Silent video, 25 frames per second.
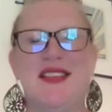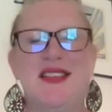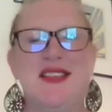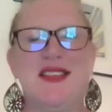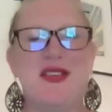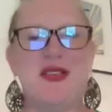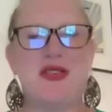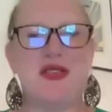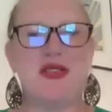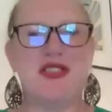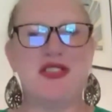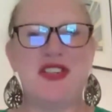
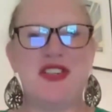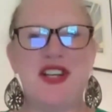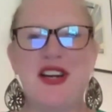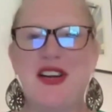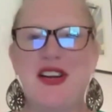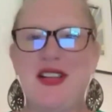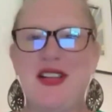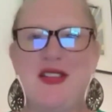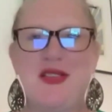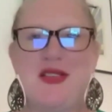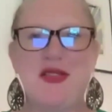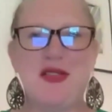So
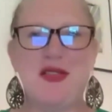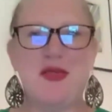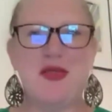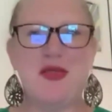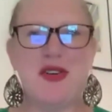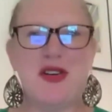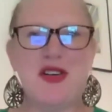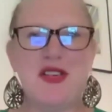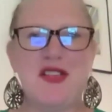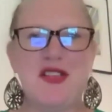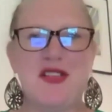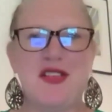sharing those
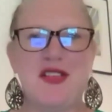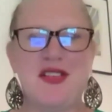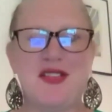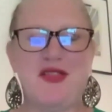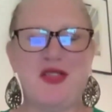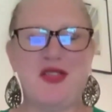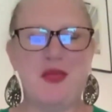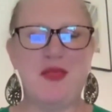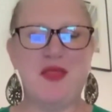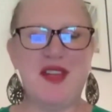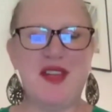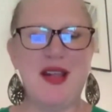words
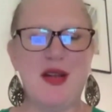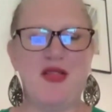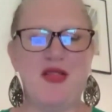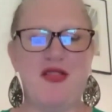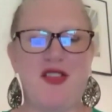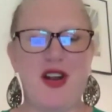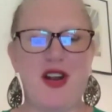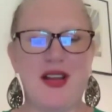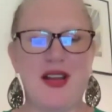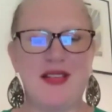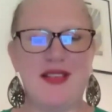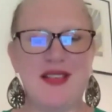from St.
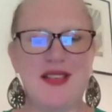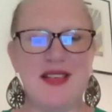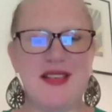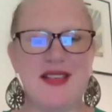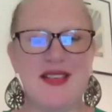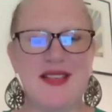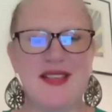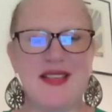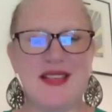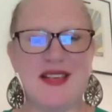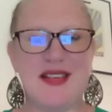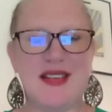
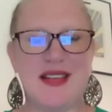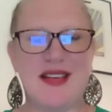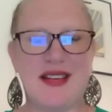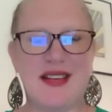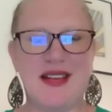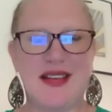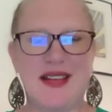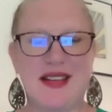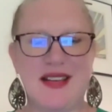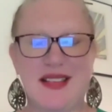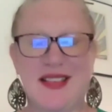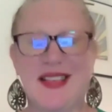Francis,
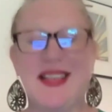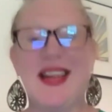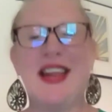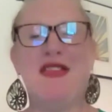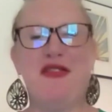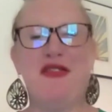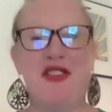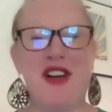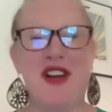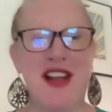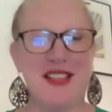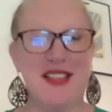
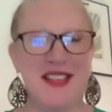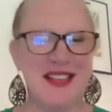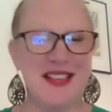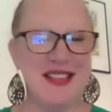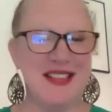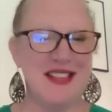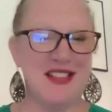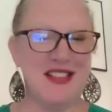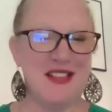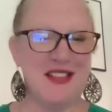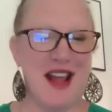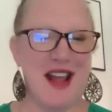
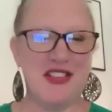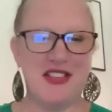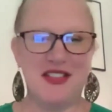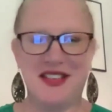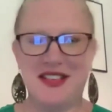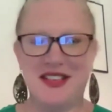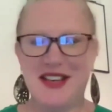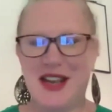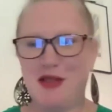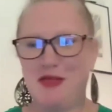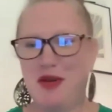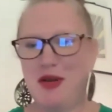I
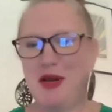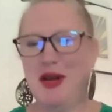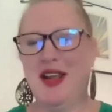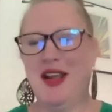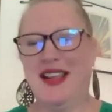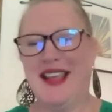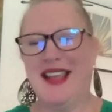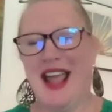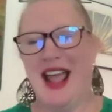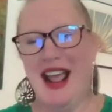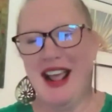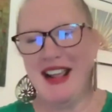just named him
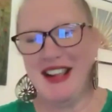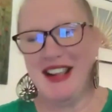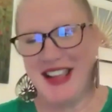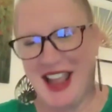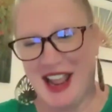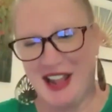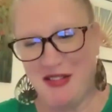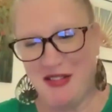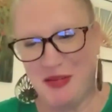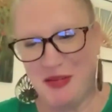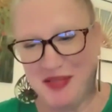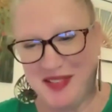again,
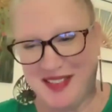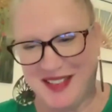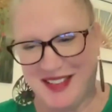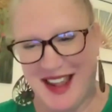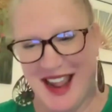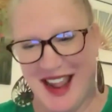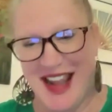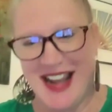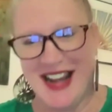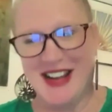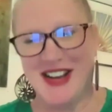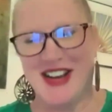gave him
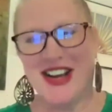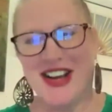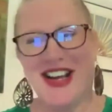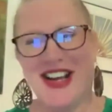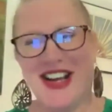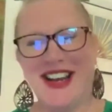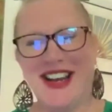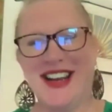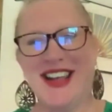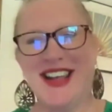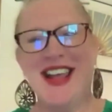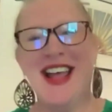
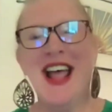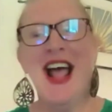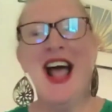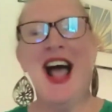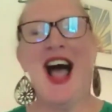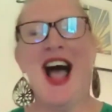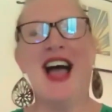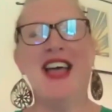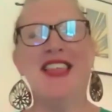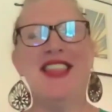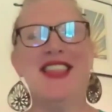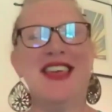sainthood.
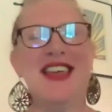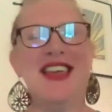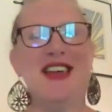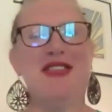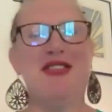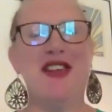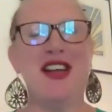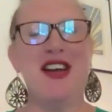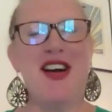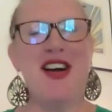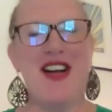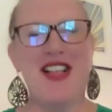I
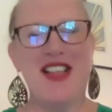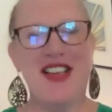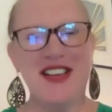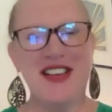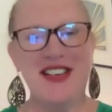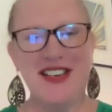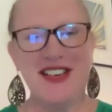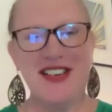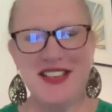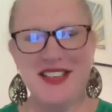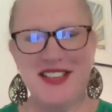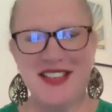think we all
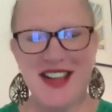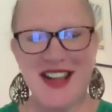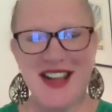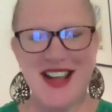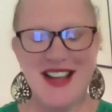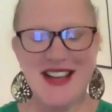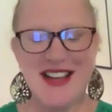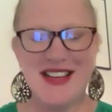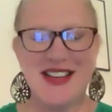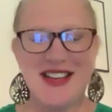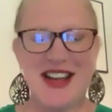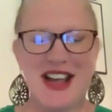
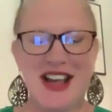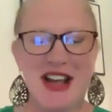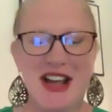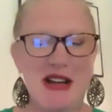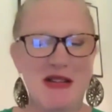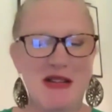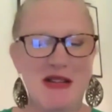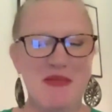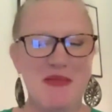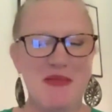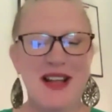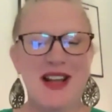
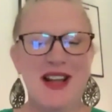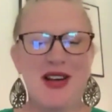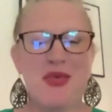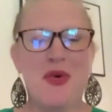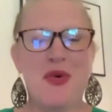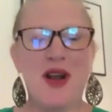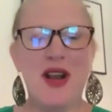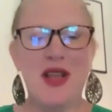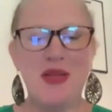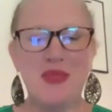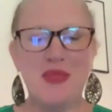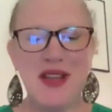understand
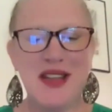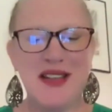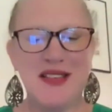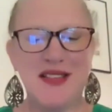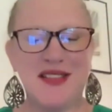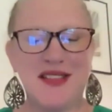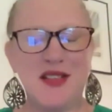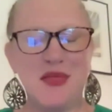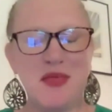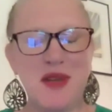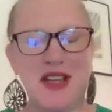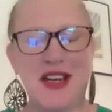what it
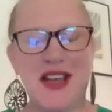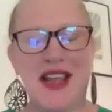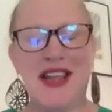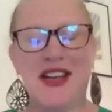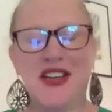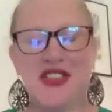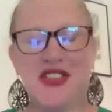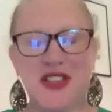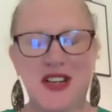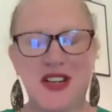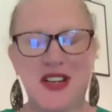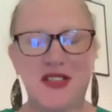means to be an
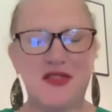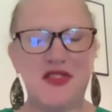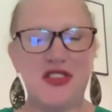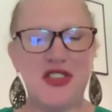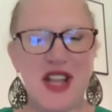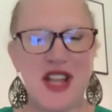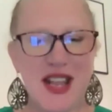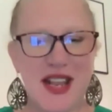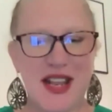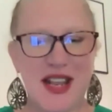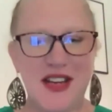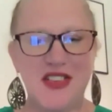agent of
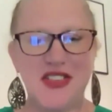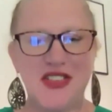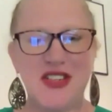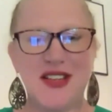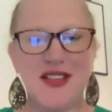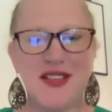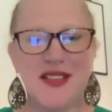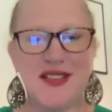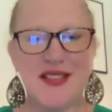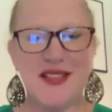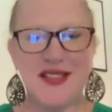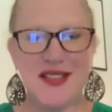change
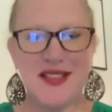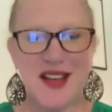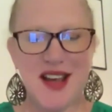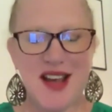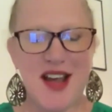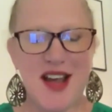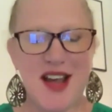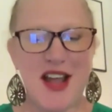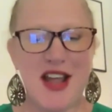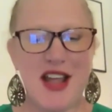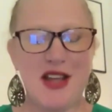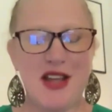in this
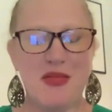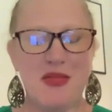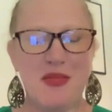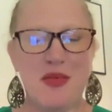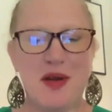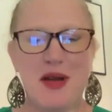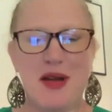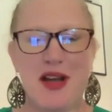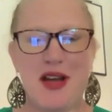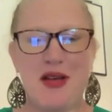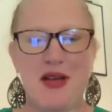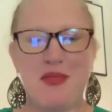
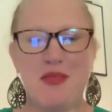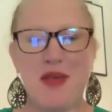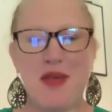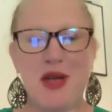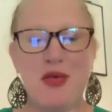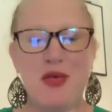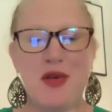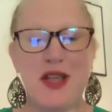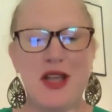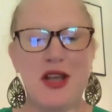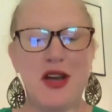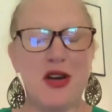time.
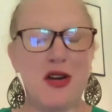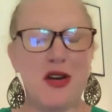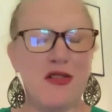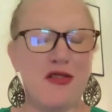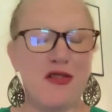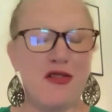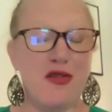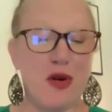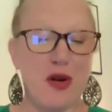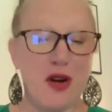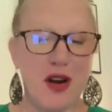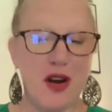May we go
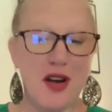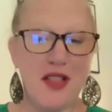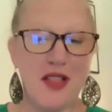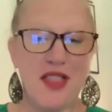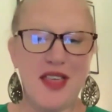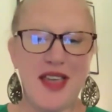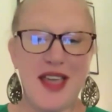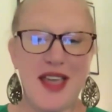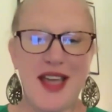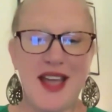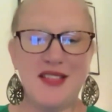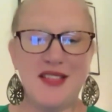
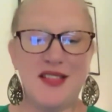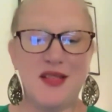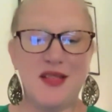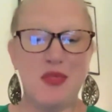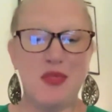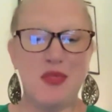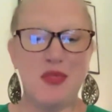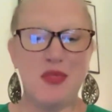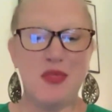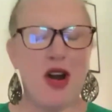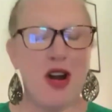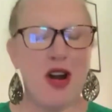forth and
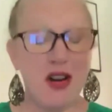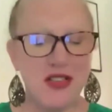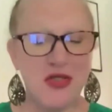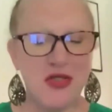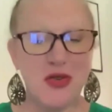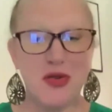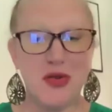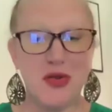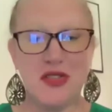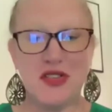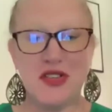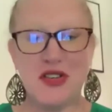speak our
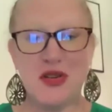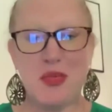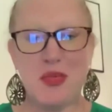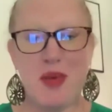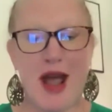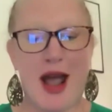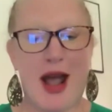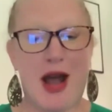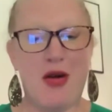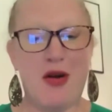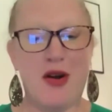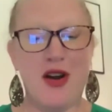truth to
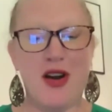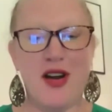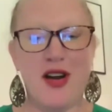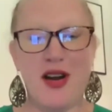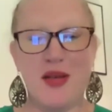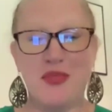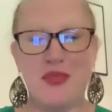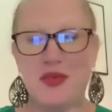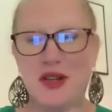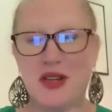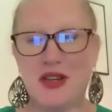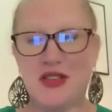
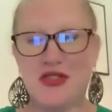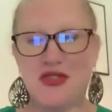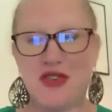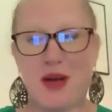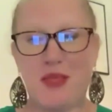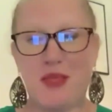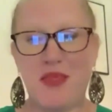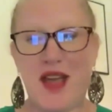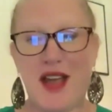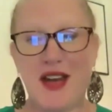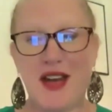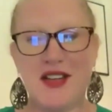power. I'm going to
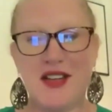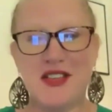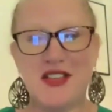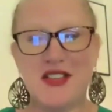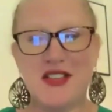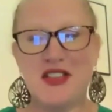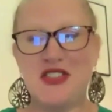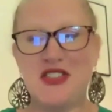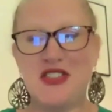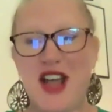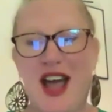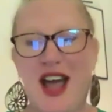drop that
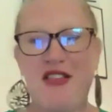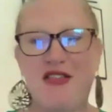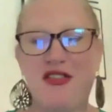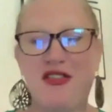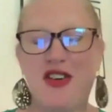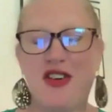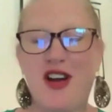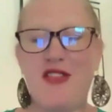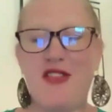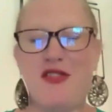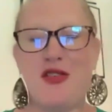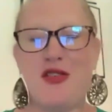into the
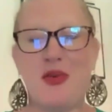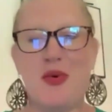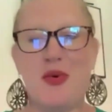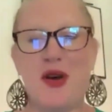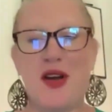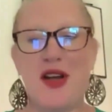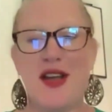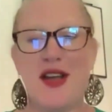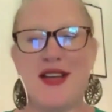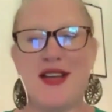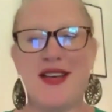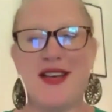chat for
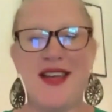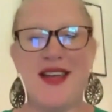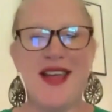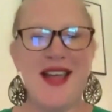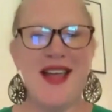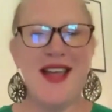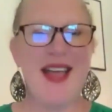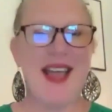everyone.